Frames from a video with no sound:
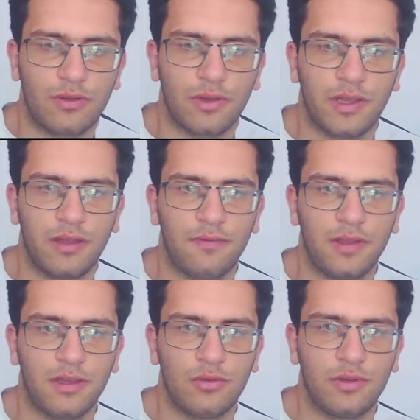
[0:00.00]
Okay, I
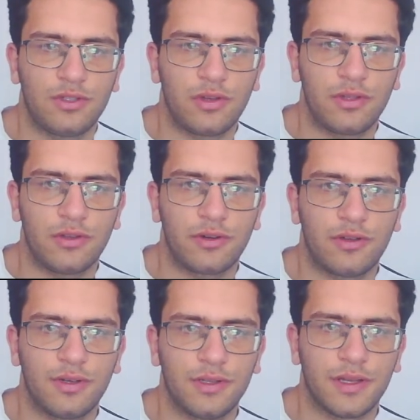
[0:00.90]
think you enjoy your
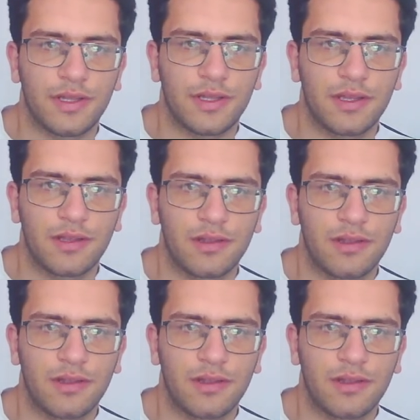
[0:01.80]
holiday.